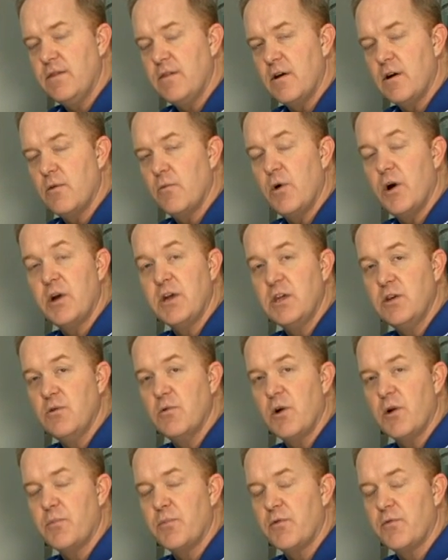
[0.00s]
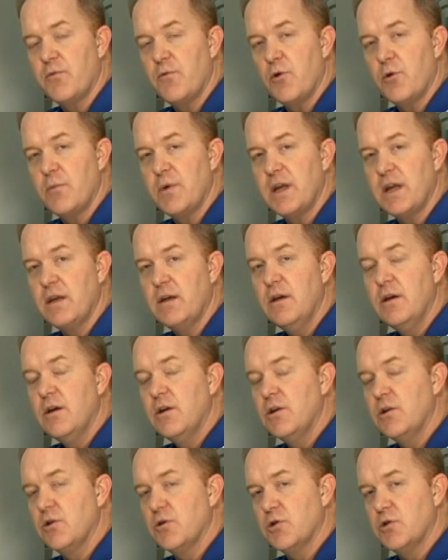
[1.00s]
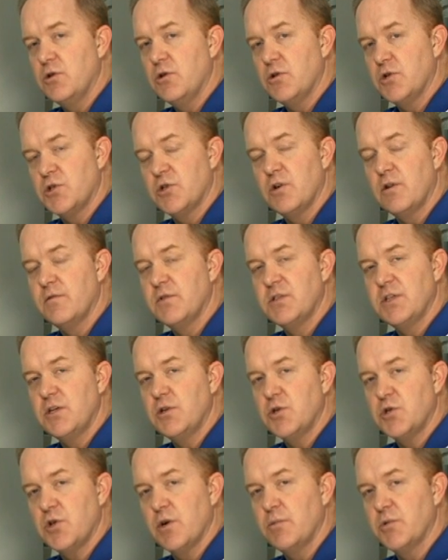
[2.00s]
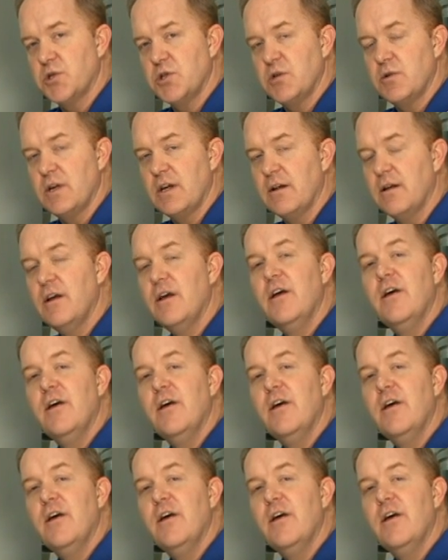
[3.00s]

there while you are performing your, your service and your troubleshooting.